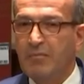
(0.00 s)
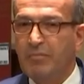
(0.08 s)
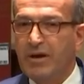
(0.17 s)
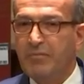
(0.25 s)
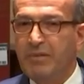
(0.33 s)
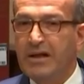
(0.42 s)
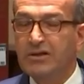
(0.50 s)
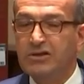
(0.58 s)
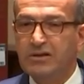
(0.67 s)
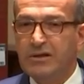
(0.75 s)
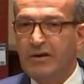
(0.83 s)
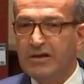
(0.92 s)
but it means
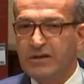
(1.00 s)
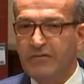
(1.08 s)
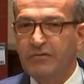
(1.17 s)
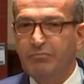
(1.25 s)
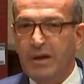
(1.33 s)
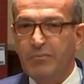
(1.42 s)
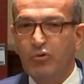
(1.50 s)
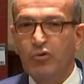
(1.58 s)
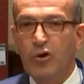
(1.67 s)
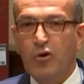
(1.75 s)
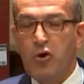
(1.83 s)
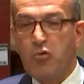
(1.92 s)
there are 7 people
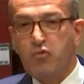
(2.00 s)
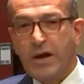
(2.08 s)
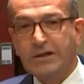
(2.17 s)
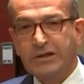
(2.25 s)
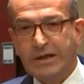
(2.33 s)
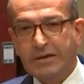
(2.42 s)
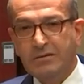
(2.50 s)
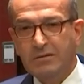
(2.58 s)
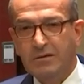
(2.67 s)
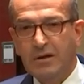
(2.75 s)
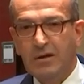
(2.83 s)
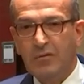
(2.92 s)
who are renting
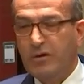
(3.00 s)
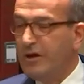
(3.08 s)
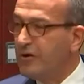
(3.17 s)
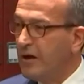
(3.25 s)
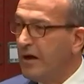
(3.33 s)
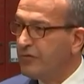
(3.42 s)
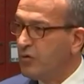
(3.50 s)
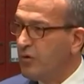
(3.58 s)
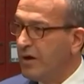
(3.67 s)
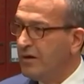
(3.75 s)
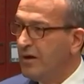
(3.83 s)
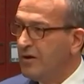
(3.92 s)
when they don't have to
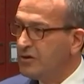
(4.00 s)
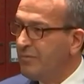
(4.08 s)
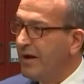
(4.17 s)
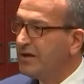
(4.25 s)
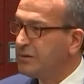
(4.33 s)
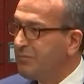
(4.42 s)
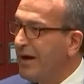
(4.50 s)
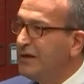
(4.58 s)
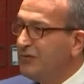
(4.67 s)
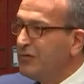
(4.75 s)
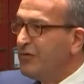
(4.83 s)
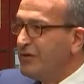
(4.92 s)
rent to make space
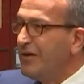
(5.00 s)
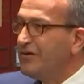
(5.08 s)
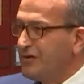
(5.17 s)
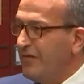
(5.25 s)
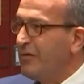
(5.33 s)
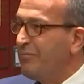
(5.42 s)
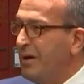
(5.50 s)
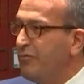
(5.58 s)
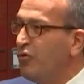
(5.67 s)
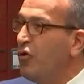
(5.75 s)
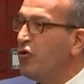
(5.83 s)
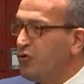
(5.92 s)
for another 7
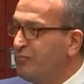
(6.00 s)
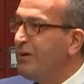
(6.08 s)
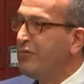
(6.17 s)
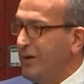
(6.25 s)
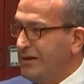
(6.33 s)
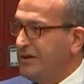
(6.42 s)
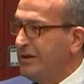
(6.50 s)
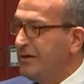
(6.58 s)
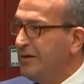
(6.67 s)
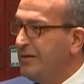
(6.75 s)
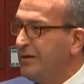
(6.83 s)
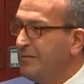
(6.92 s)
people who could be renting.
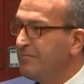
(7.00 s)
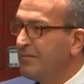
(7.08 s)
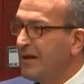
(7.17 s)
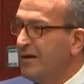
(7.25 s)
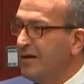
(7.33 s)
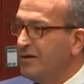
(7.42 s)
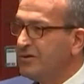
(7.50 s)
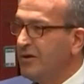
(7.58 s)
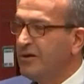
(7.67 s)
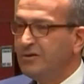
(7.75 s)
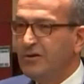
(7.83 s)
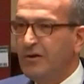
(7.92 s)
So
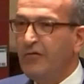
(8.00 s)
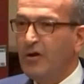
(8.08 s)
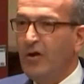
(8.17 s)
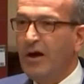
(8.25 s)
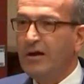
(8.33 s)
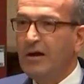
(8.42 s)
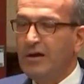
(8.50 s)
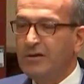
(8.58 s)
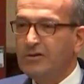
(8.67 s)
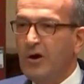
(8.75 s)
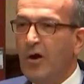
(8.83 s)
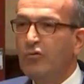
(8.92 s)
there's a, if you like,
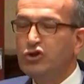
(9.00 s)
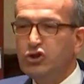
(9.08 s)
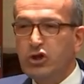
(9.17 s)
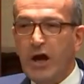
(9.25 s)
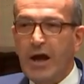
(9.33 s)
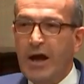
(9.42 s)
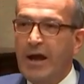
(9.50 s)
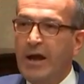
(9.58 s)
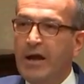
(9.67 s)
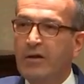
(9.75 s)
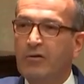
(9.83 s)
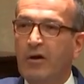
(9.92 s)
there's a whole
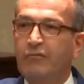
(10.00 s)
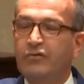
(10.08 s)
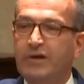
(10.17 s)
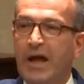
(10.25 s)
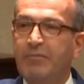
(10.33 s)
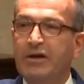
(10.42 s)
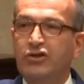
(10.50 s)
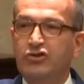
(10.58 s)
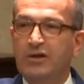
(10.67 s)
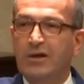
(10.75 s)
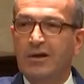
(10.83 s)
chain of damage